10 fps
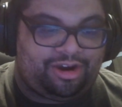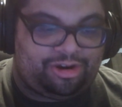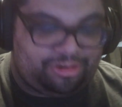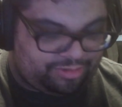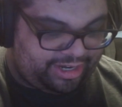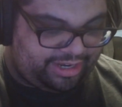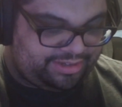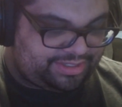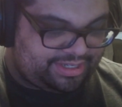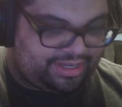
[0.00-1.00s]

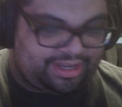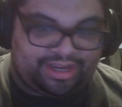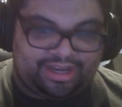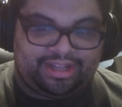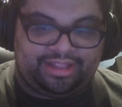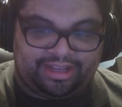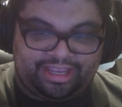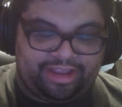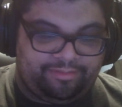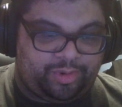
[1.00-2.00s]
O-rings, the
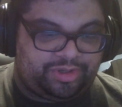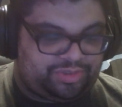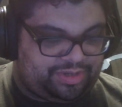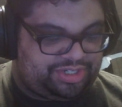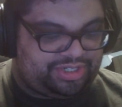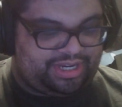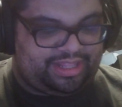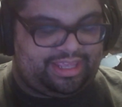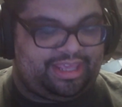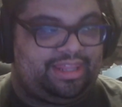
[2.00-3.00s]
keyboard switch,
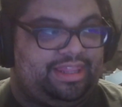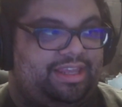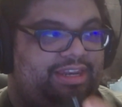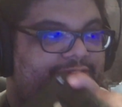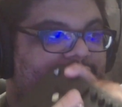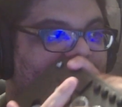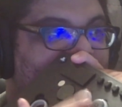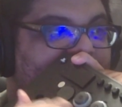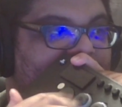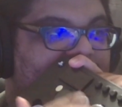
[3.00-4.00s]
and then the different
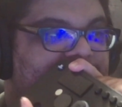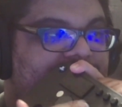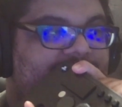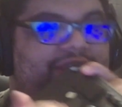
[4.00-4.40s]
caps.